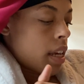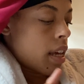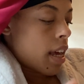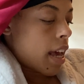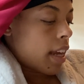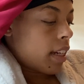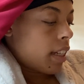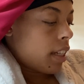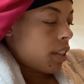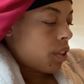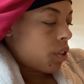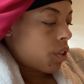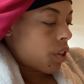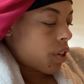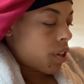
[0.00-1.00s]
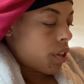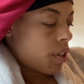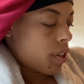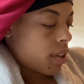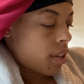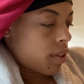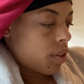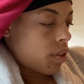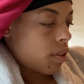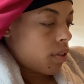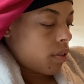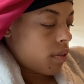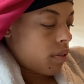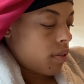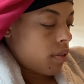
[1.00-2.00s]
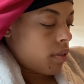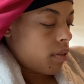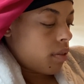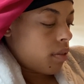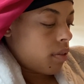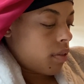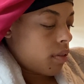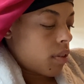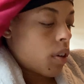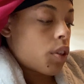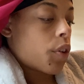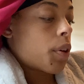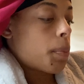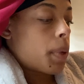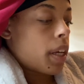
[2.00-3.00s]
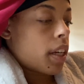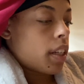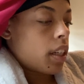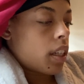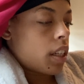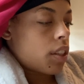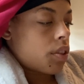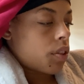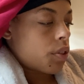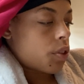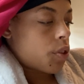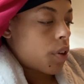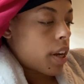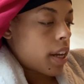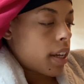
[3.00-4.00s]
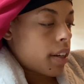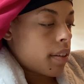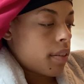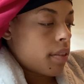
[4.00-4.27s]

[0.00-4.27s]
and Eastern European and Eastern trade.